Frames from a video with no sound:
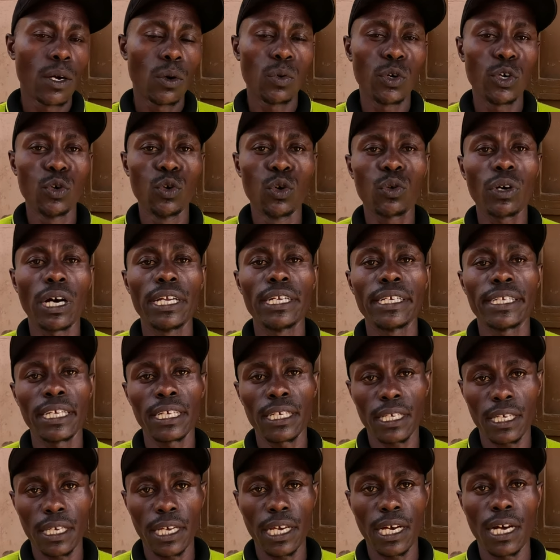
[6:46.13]
We look and
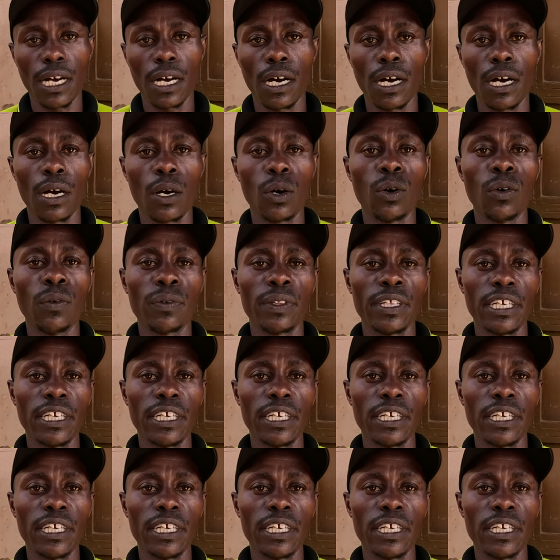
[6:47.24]
take care of